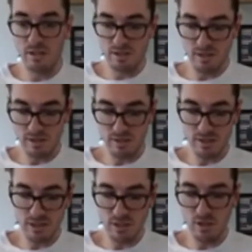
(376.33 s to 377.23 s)
So click on
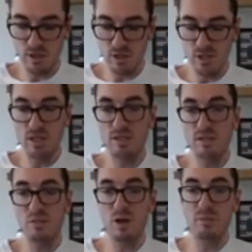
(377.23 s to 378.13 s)
continue. It's
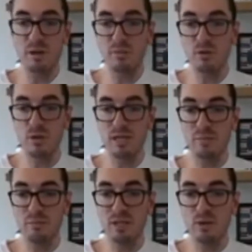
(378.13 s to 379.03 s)
going to pop up your
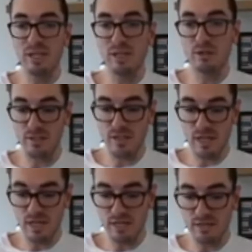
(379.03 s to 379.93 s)
Bitcoin address there,